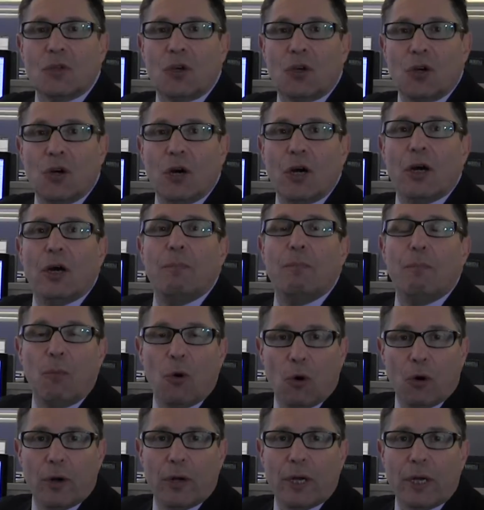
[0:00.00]
Good
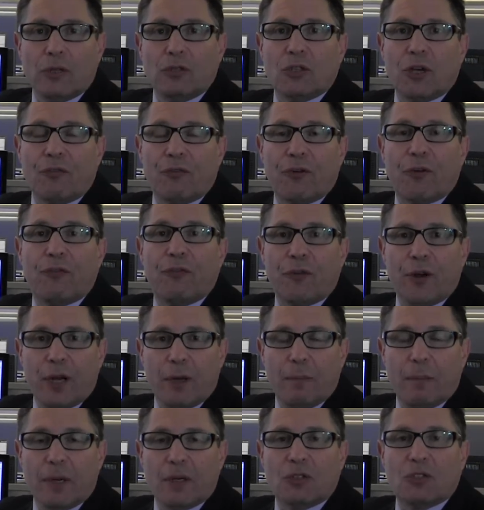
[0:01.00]
morning, Jeffrey
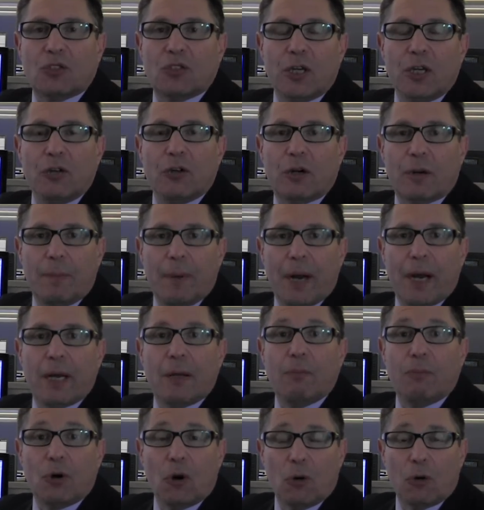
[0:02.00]
Friedman, Senior Commodity
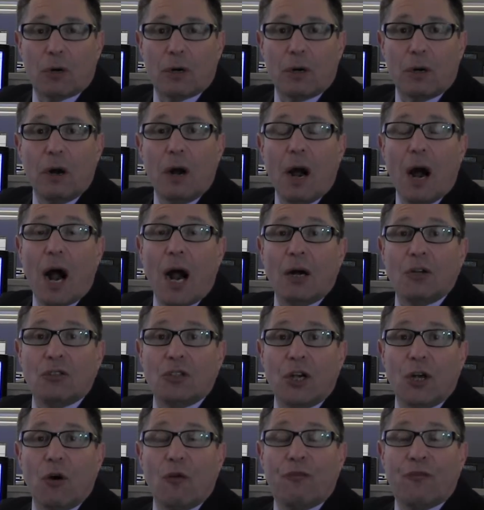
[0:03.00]
Broker,
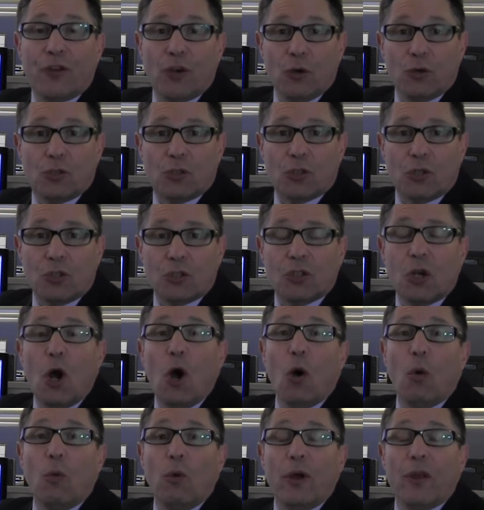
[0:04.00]
RJO Futures,
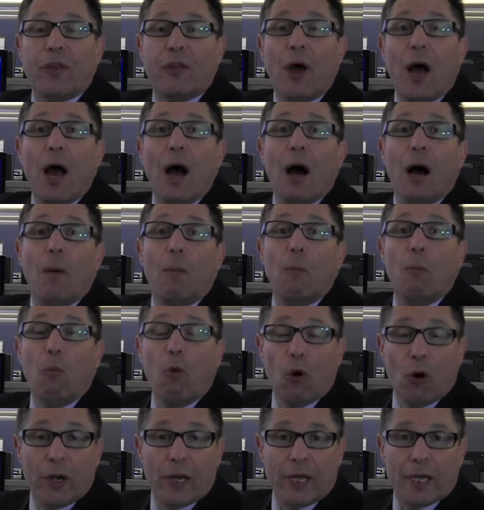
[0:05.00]
with
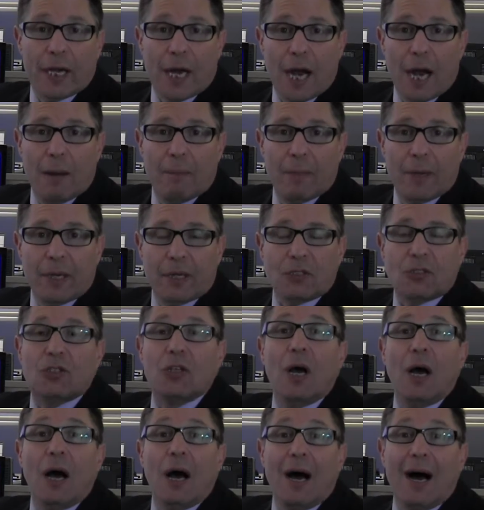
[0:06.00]
morning comments
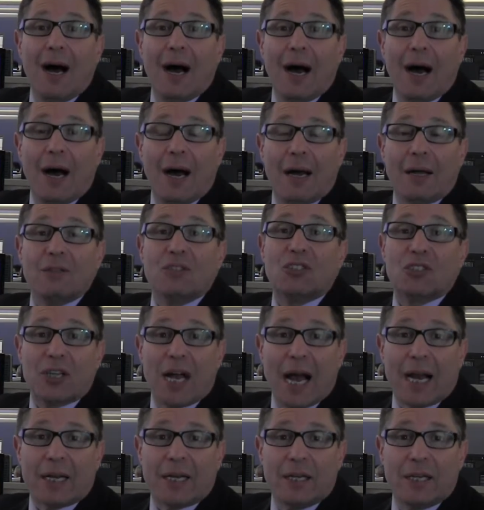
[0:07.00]
on
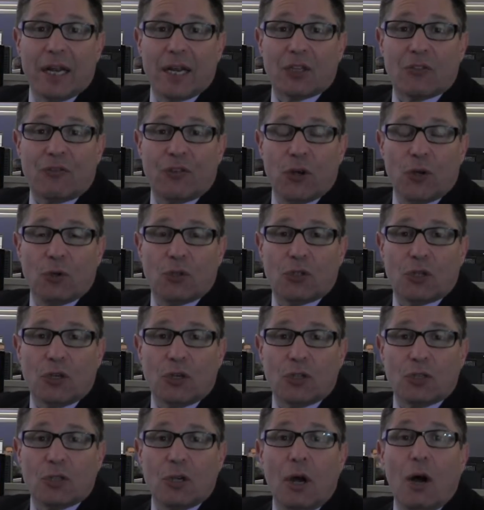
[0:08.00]
stock index
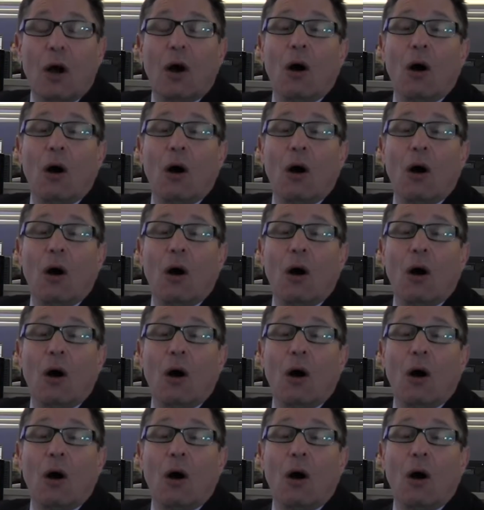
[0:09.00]
futures.